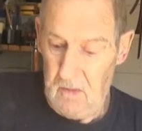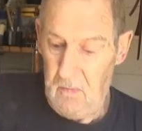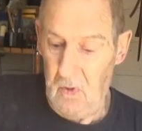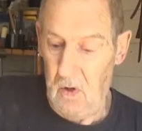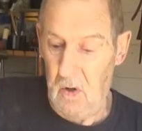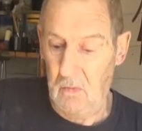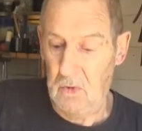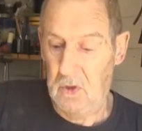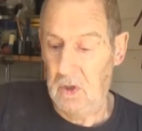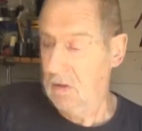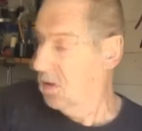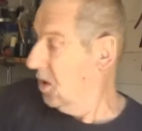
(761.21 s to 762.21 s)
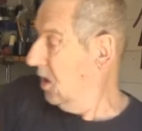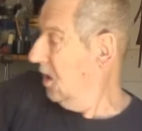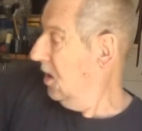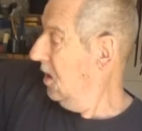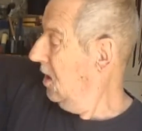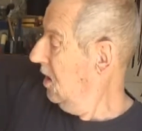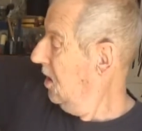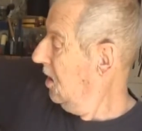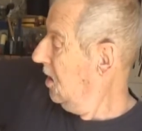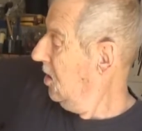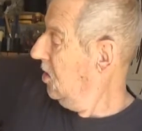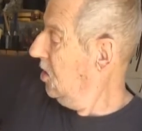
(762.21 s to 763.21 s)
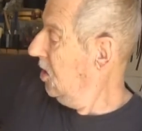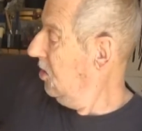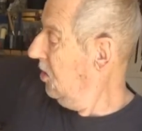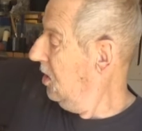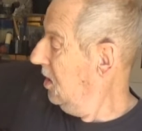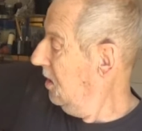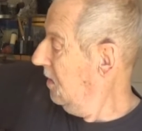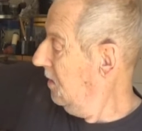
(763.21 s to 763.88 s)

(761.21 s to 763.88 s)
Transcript: But I'm seriously considering